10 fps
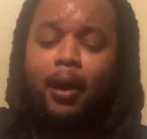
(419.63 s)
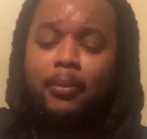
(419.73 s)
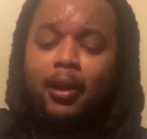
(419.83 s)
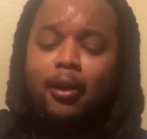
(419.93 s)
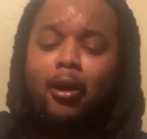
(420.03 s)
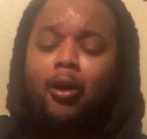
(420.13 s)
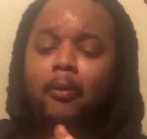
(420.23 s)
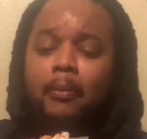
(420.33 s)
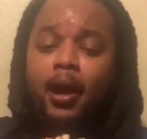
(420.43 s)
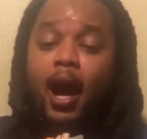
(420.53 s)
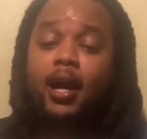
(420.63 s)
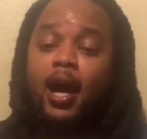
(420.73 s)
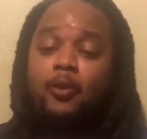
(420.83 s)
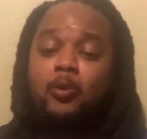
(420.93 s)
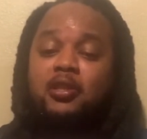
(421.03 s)
I'm like, oh man, I
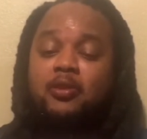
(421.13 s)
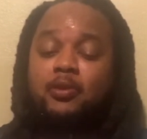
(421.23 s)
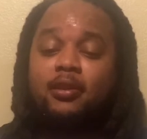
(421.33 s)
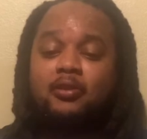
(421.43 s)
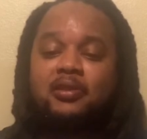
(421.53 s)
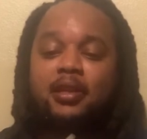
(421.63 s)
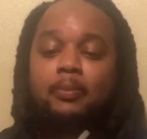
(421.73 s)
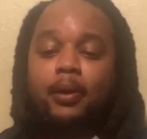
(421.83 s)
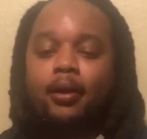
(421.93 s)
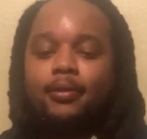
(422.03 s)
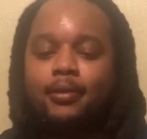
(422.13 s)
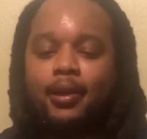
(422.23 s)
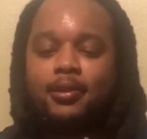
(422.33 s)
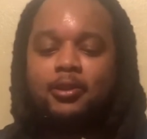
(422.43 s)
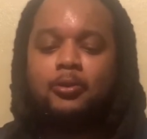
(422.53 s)
kind of want to see little steam pot looked
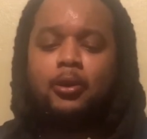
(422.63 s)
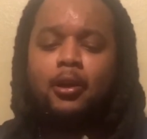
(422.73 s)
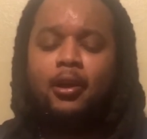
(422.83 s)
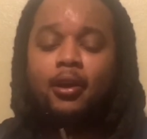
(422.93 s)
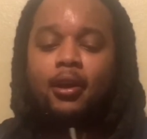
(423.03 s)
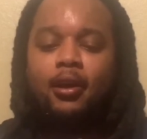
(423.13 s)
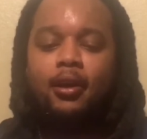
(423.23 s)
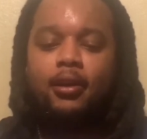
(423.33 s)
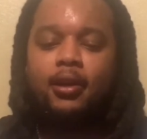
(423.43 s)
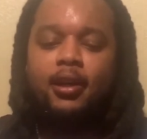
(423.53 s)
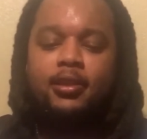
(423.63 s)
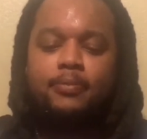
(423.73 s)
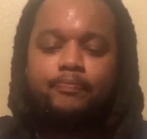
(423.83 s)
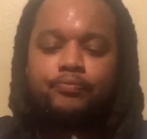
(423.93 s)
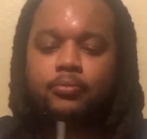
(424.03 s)
like too, cause
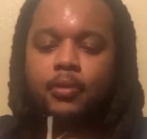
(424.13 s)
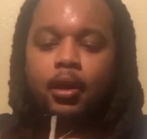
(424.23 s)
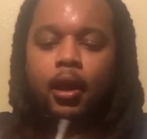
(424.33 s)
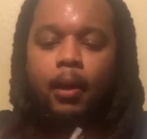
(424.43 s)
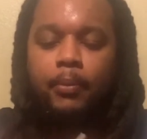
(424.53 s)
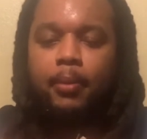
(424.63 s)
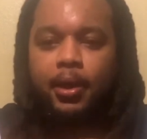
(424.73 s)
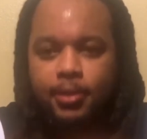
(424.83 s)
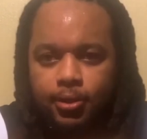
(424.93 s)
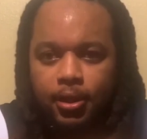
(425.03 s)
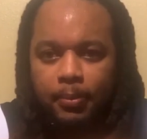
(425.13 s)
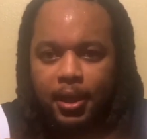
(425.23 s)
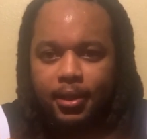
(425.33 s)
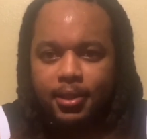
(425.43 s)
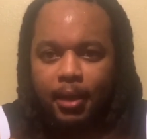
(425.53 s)
me and my sister ended up
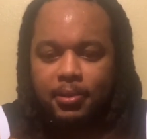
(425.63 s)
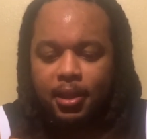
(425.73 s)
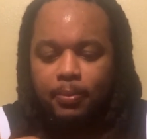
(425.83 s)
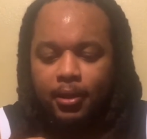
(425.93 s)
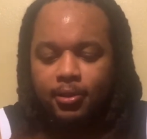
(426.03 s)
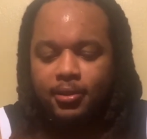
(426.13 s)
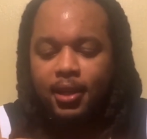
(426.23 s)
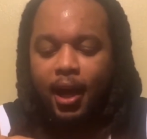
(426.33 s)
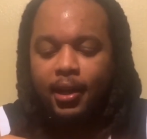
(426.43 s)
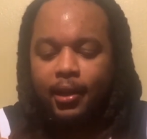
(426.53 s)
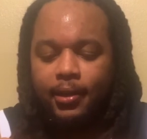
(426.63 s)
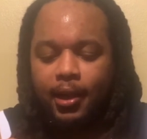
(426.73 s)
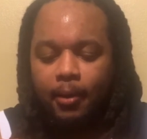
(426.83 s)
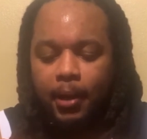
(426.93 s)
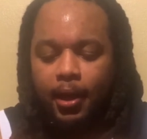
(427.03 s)
getting the same steam pot, so I was kind of let
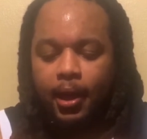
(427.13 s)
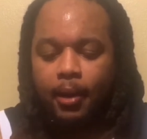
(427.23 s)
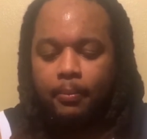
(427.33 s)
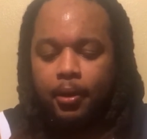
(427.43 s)
down by that.